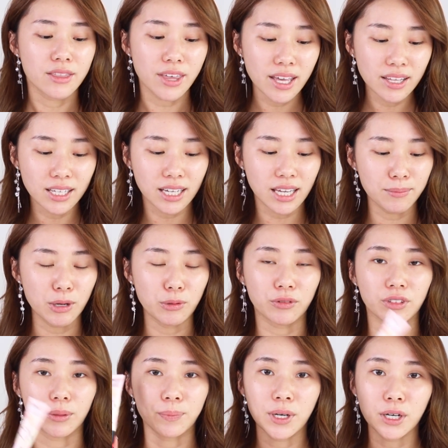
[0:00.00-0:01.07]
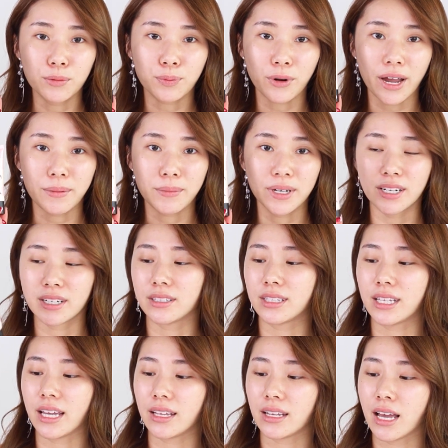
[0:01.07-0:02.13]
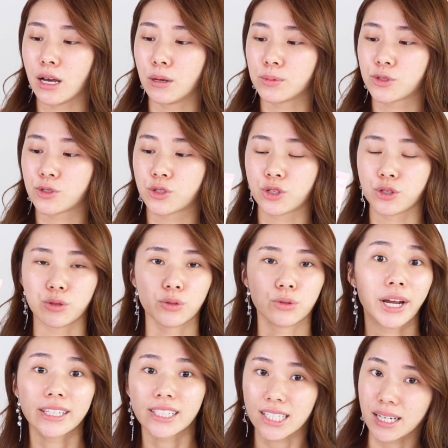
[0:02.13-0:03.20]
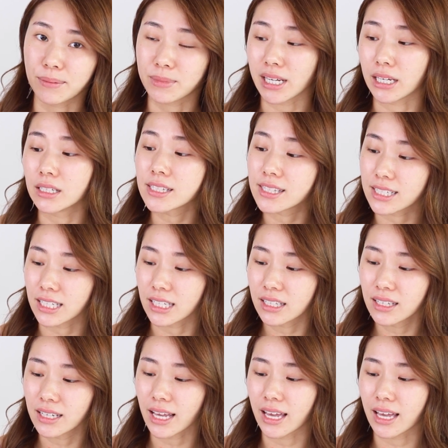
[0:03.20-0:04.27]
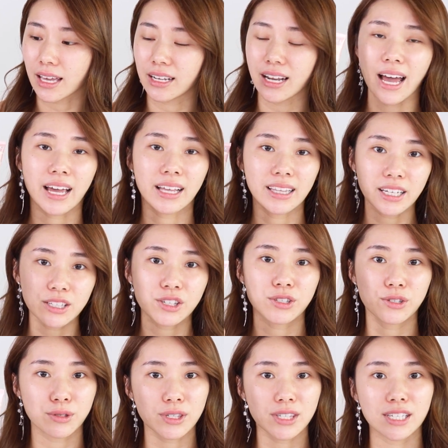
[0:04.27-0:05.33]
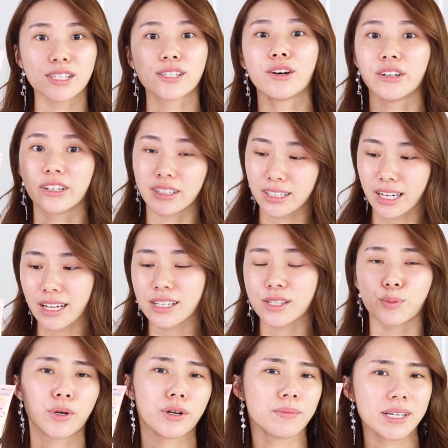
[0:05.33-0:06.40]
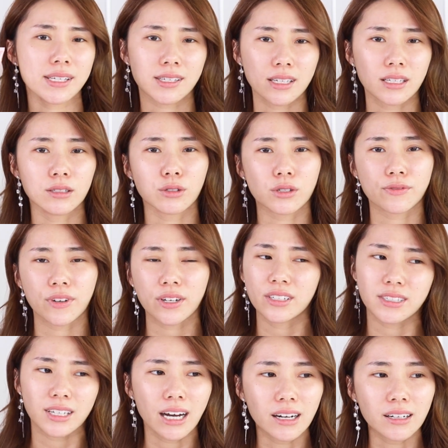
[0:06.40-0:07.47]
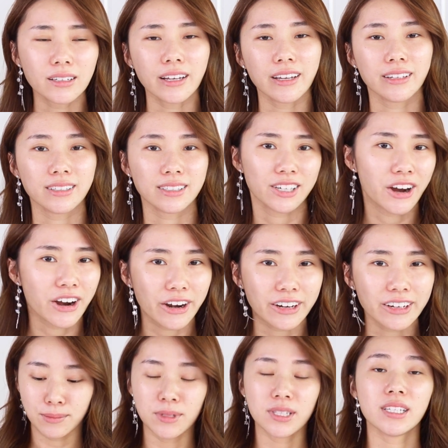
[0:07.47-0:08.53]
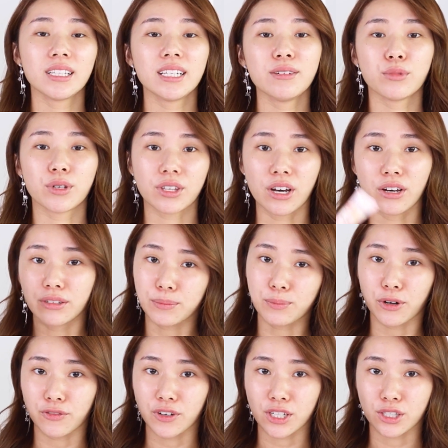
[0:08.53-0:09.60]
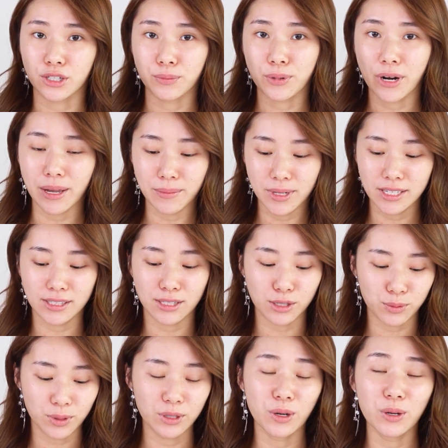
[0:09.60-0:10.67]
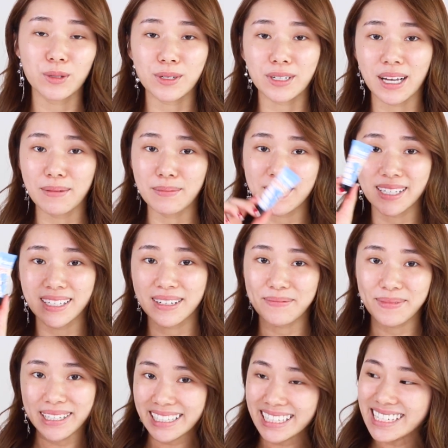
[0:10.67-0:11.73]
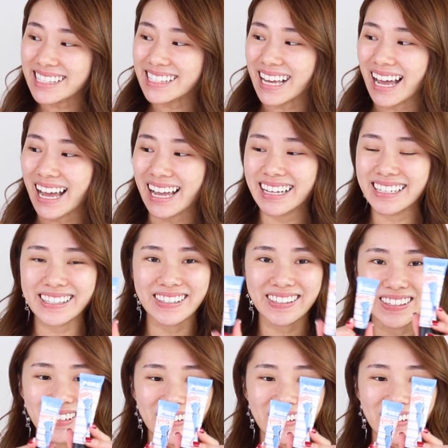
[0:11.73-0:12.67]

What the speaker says: Then they came out with the Pearl Primer that helps to brighten up dull skin, and I like to use this on days where my skin looks very dull and dark. Similarly with all the Porefessional primers, this one also comes in a mini size.